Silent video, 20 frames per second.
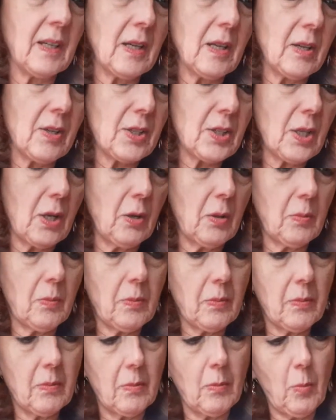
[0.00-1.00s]
So
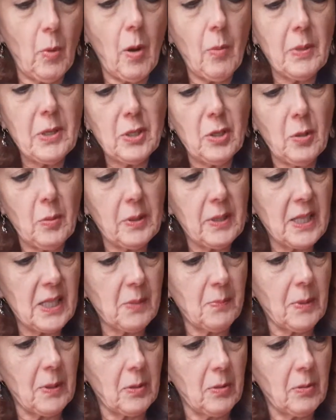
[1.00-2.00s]
what we do with this
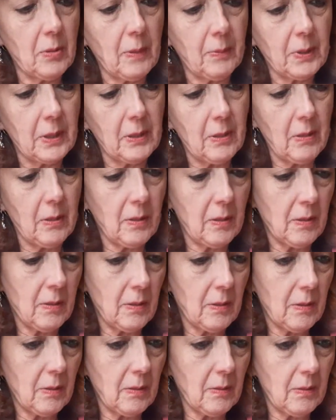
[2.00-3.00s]
milk, I'm going to
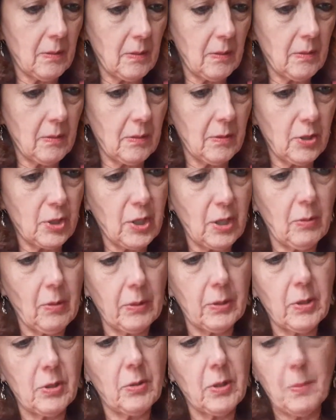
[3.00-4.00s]
show you what
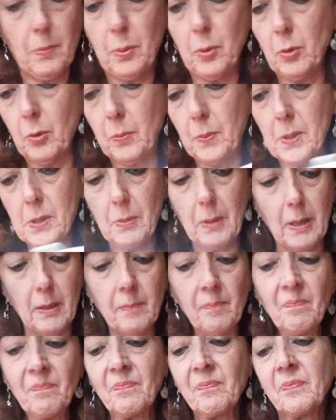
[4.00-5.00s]
we do with the pulp as
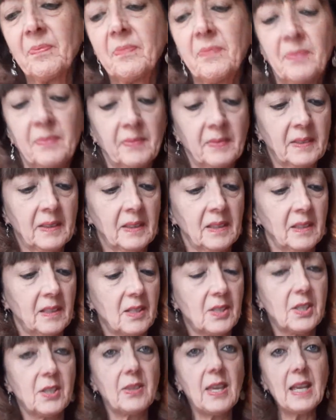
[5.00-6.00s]
well.
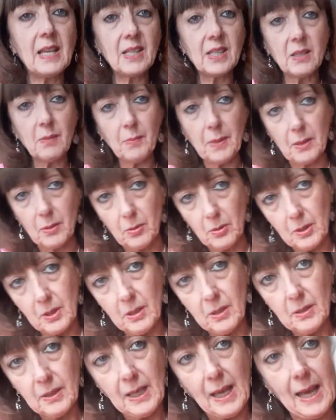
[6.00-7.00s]
So there's the milk,
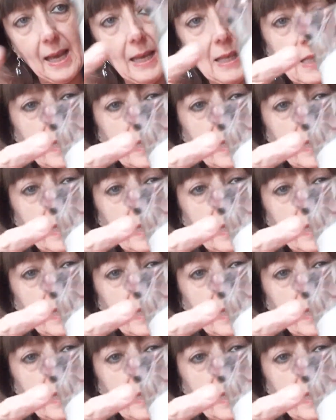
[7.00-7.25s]
okay, it's